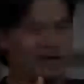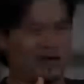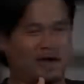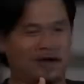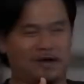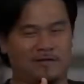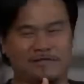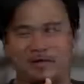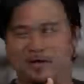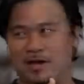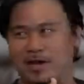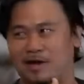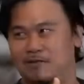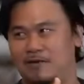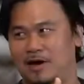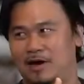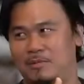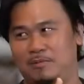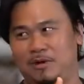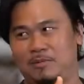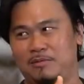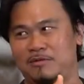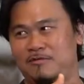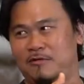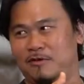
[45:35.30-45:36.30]
half an hour, I
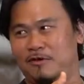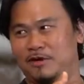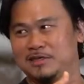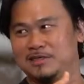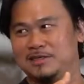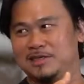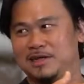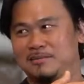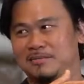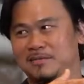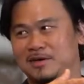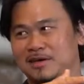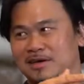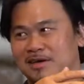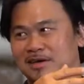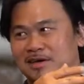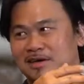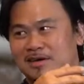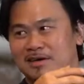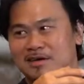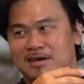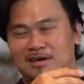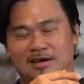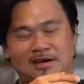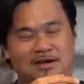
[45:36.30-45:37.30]
probably fall asleep
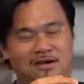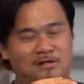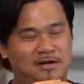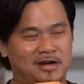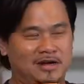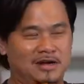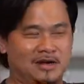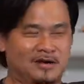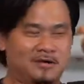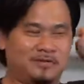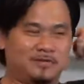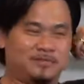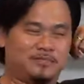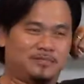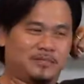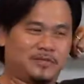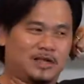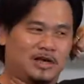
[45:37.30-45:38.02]
right now.